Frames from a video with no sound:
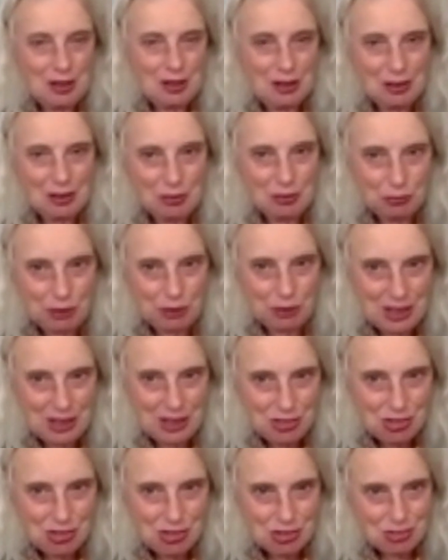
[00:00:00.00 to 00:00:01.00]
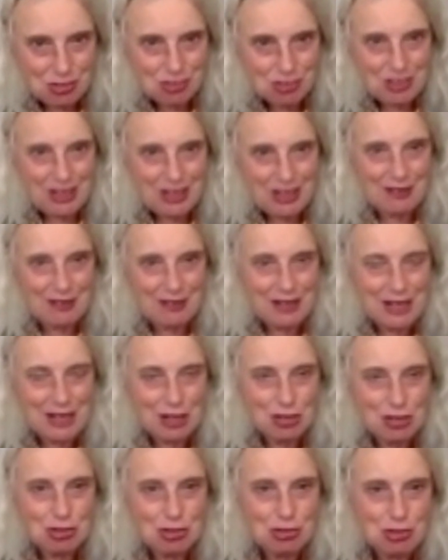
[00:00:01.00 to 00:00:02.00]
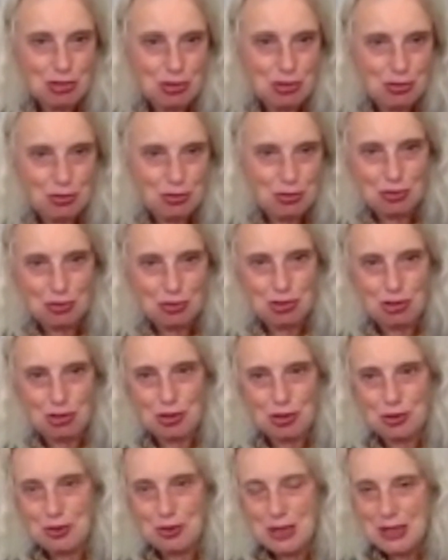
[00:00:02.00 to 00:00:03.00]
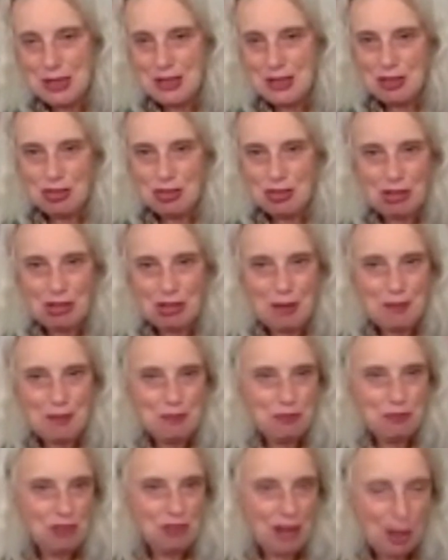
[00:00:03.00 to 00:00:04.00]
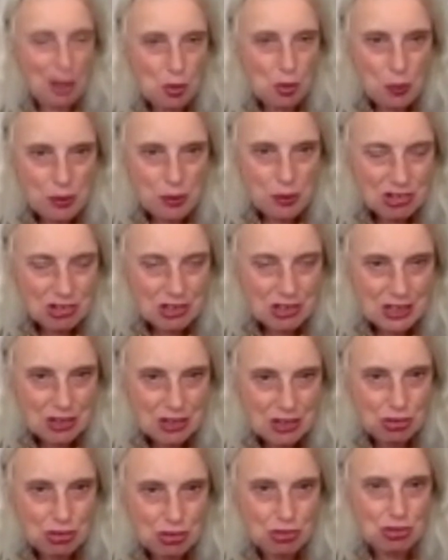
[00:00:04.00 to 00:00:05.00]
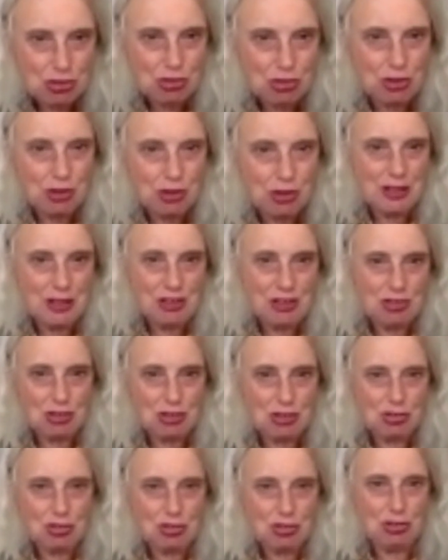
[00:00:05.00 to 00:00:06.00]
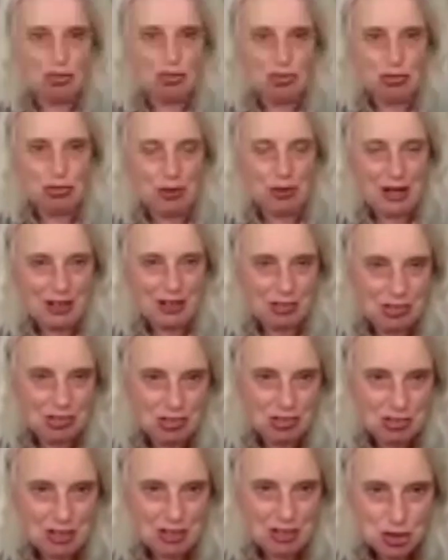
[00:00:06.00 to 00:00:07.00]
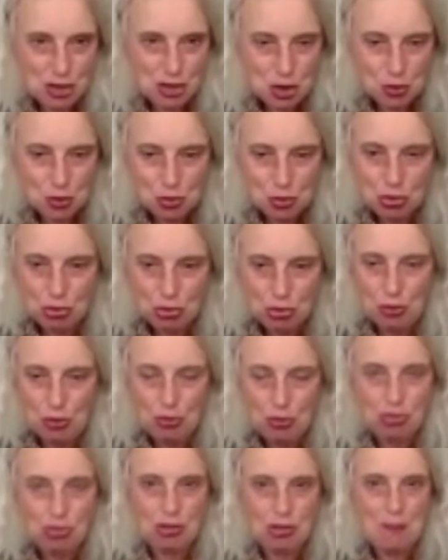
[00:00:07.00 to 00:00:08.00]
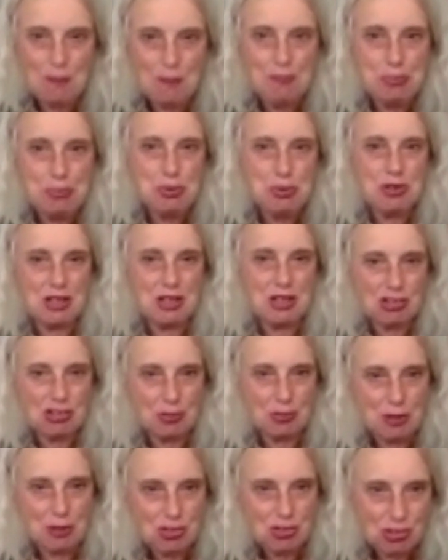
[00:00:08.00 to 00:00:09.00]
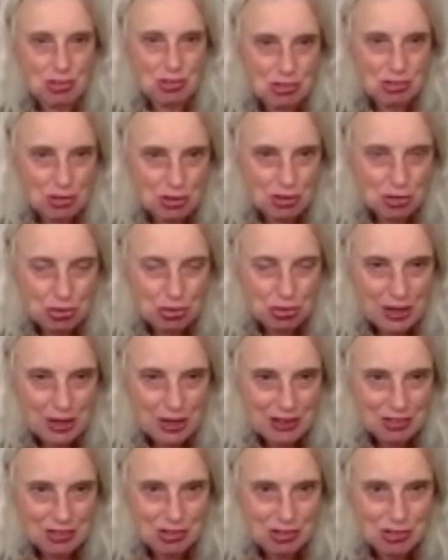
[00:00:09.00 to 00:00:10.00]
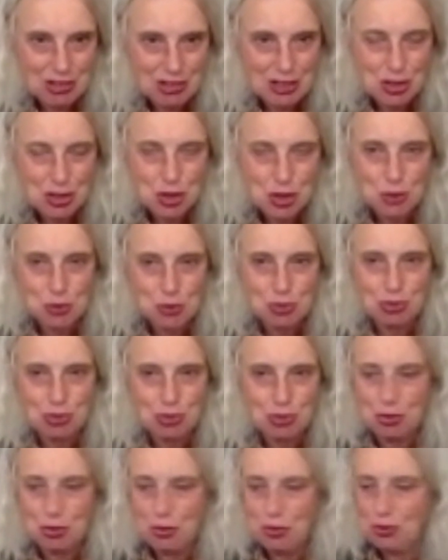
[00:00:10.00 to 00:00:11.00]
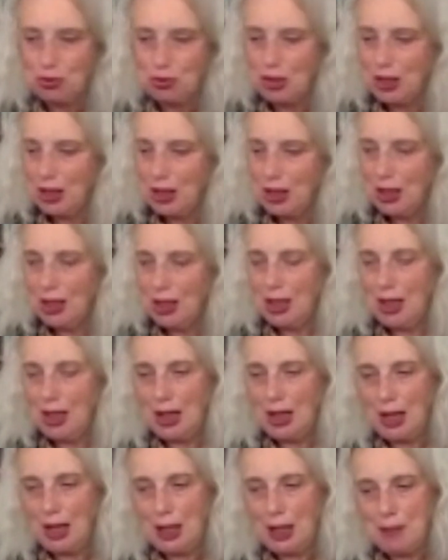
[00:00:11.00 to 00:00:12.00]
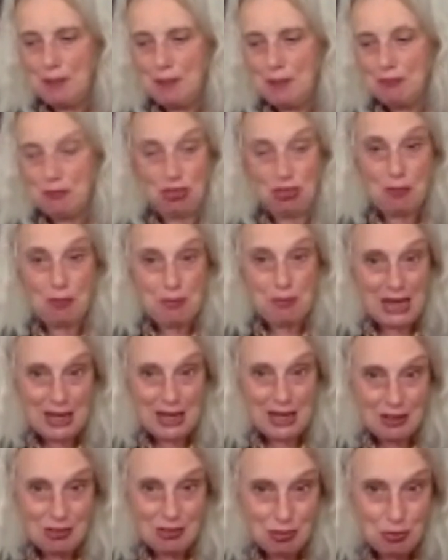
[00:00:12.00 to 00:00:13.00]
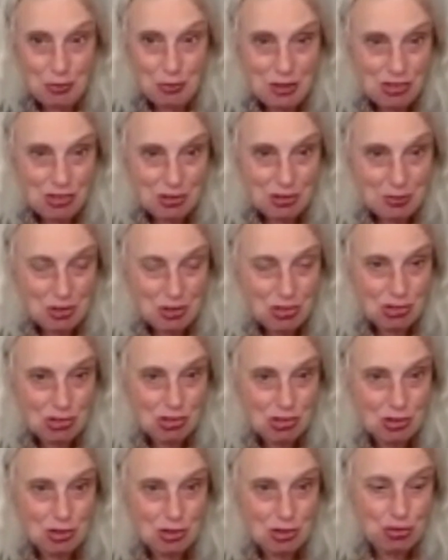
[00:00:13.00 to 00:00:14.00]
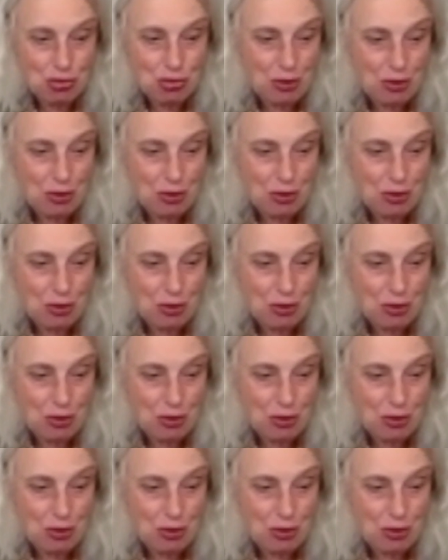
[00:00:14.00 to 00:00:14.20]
religious areas too. So some Taoist literature is a search for existential truth. Some Buddhism is a search for existential truth. Some Hinduism is a search for